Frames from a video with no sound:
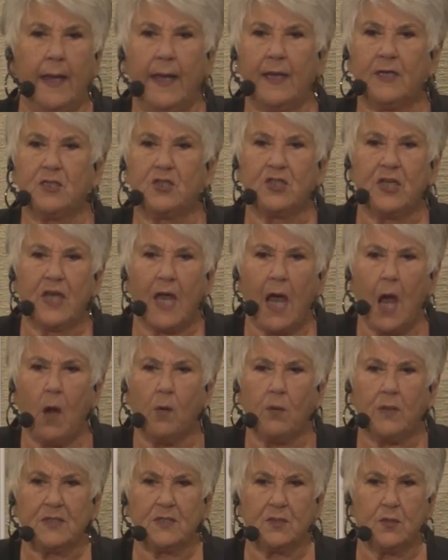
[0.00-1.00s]
and she
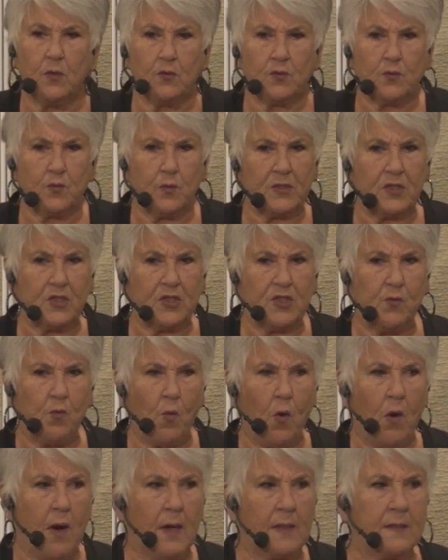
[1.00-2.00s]
always knows what she
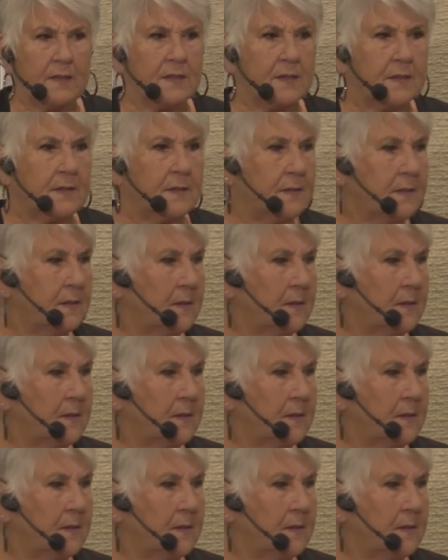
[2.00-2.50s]
wants.